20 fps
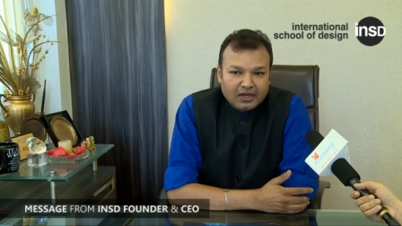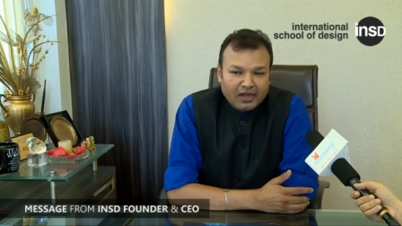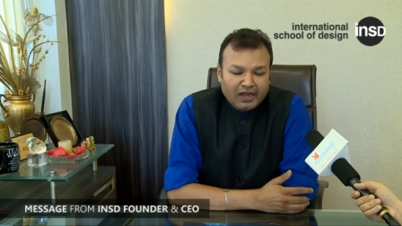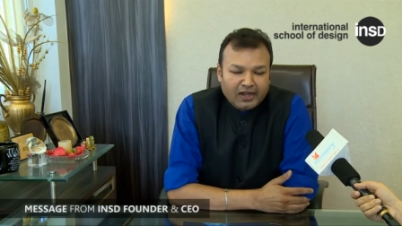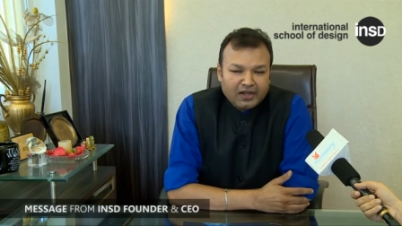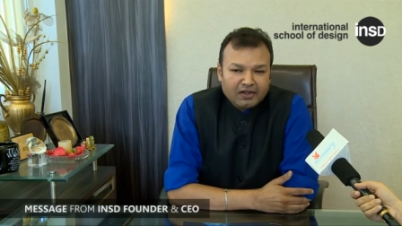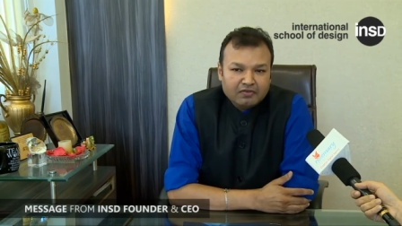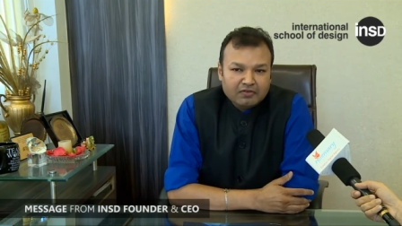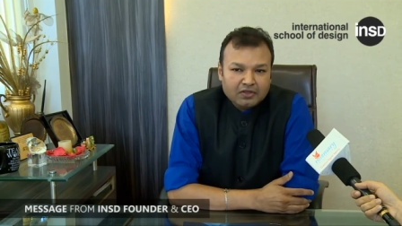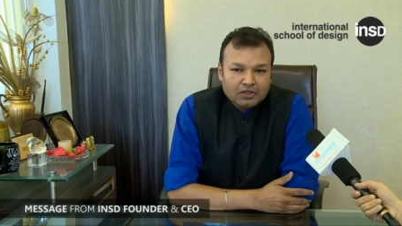
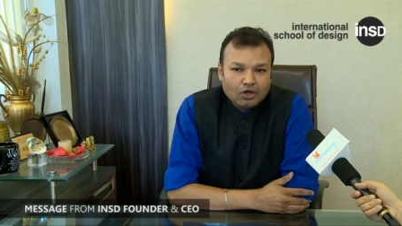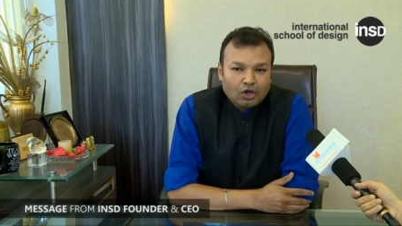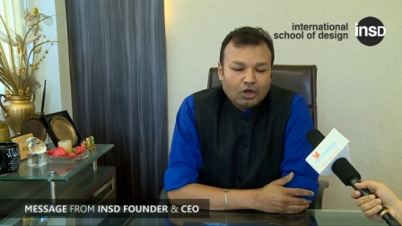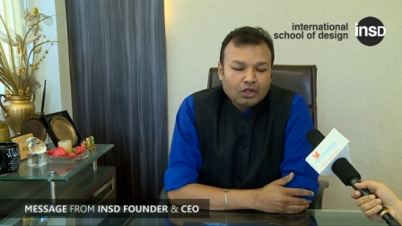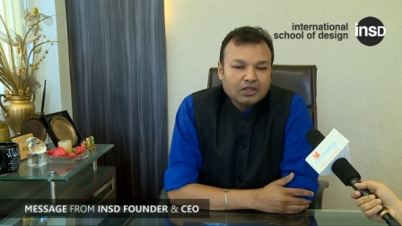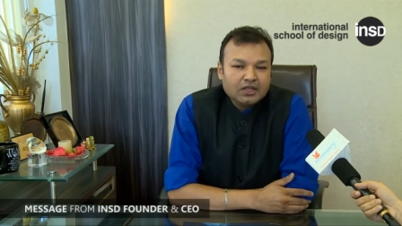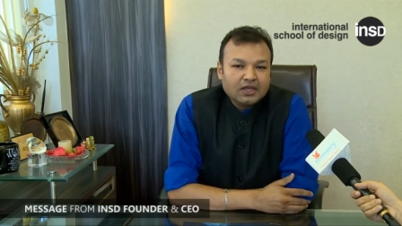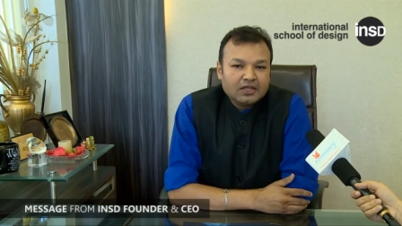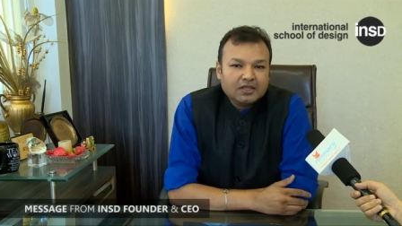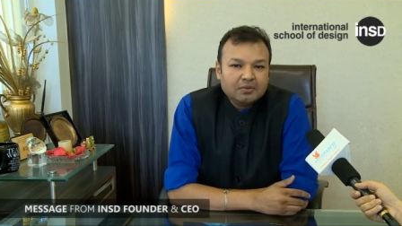and with
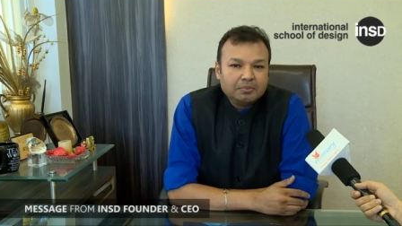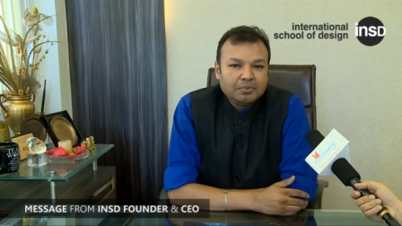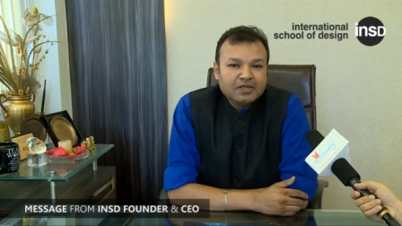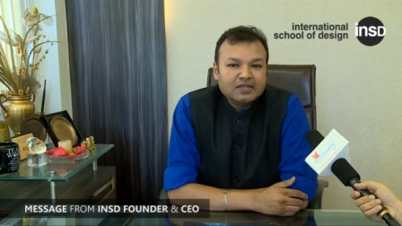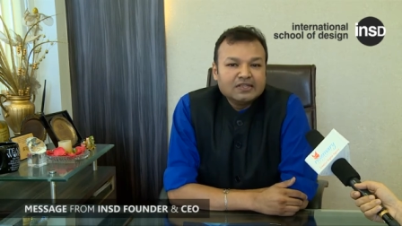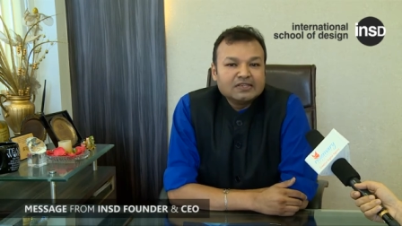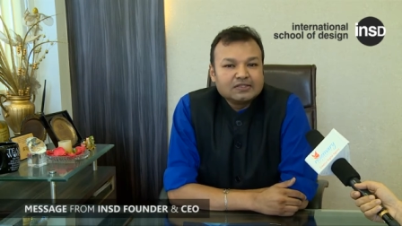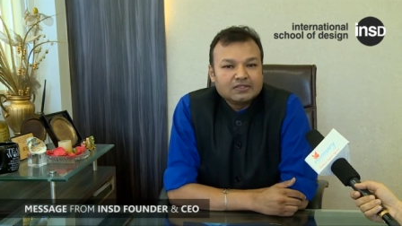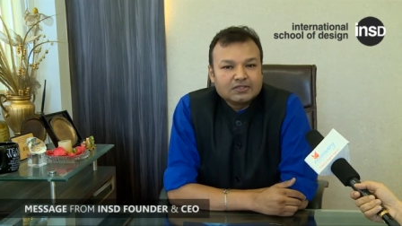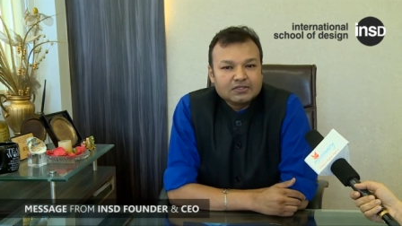all the other
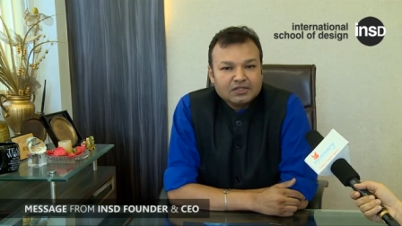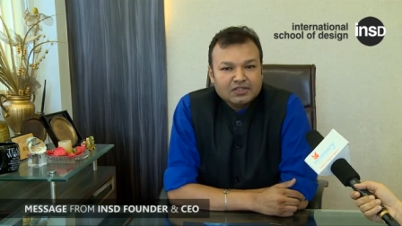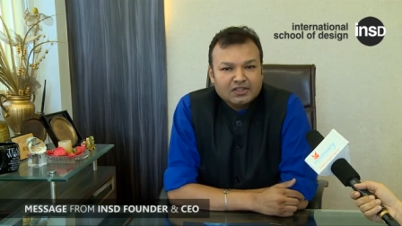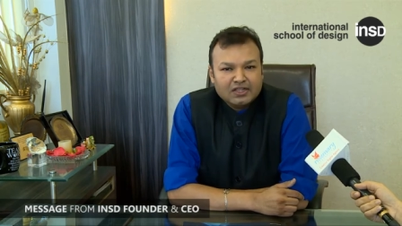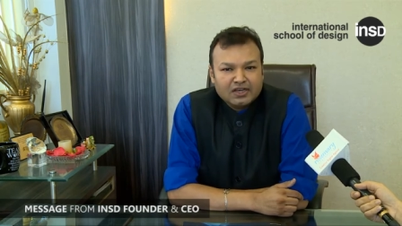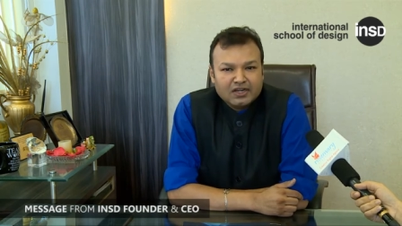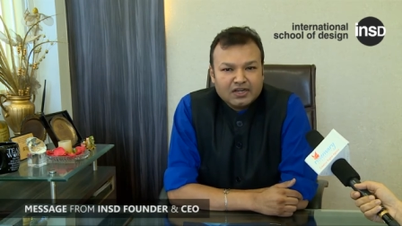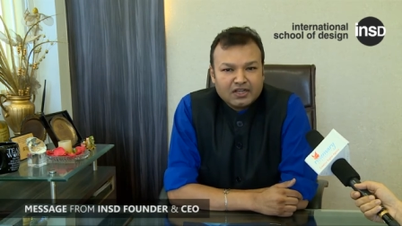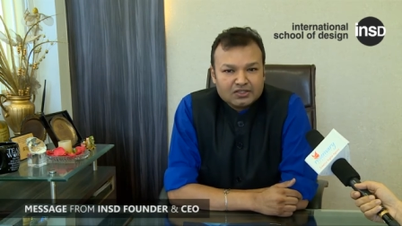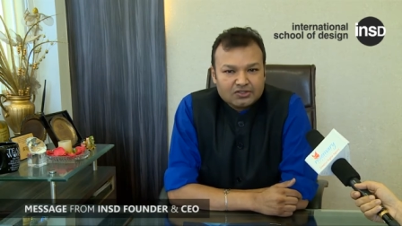players in
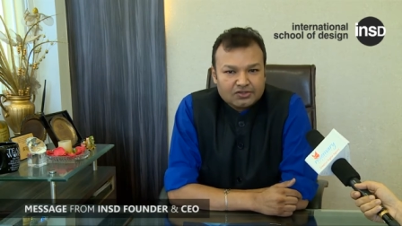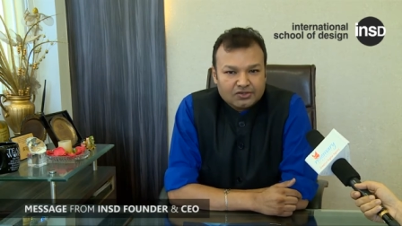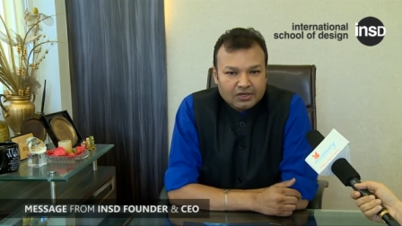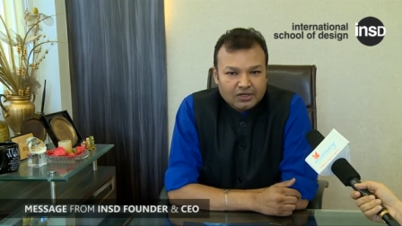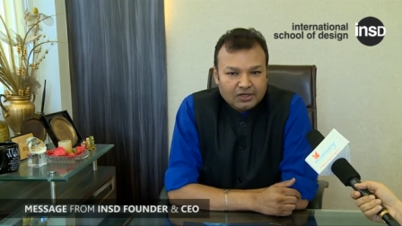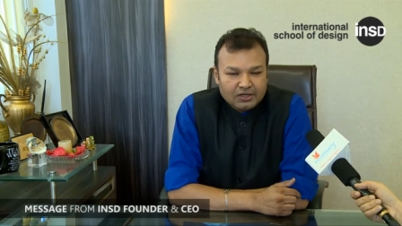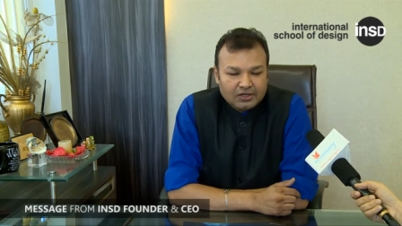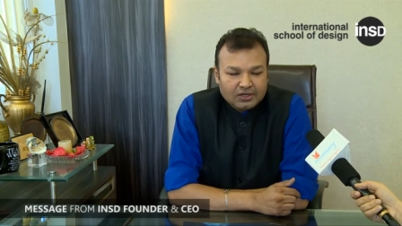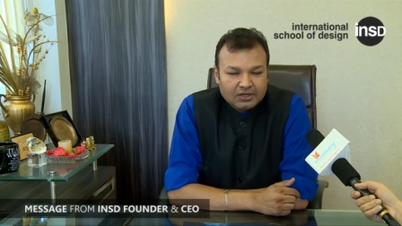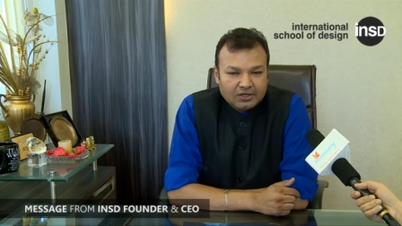the
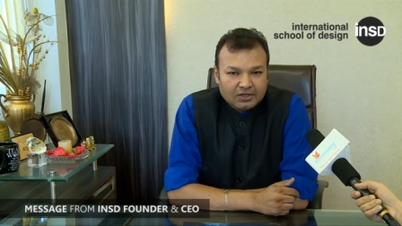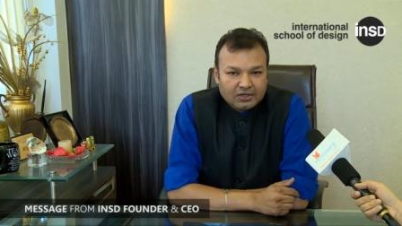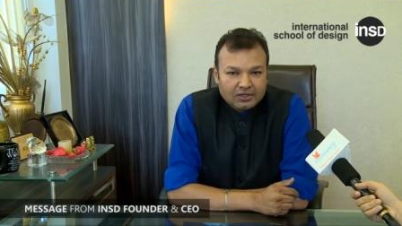industry,